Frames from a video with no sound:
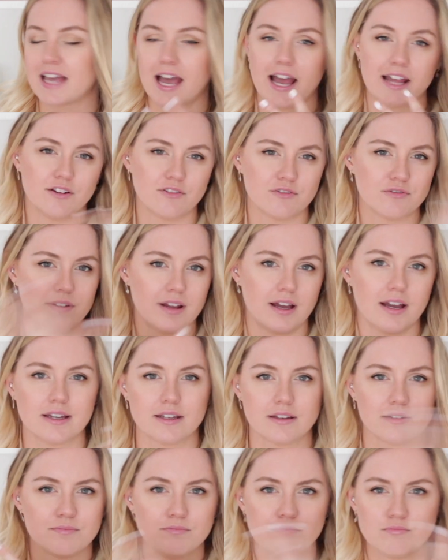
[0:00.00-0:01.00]
kind of like
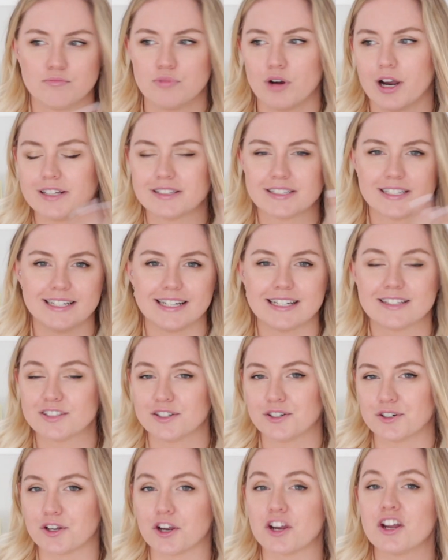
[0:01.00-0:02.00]
brightening
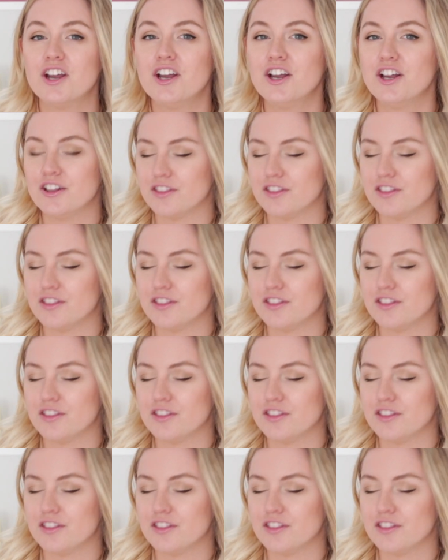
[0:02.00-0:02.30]
toner.